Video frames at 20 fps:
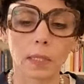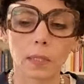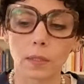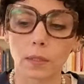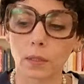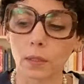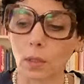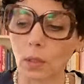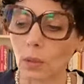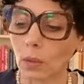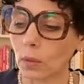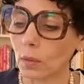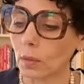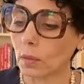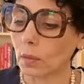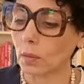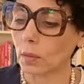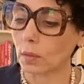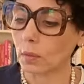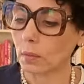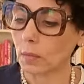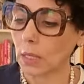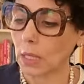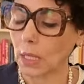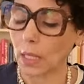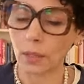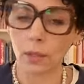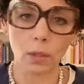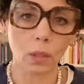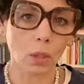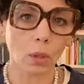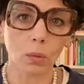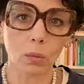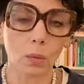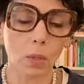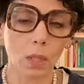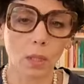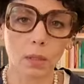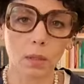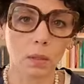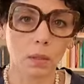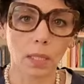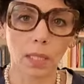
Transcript: So, and no one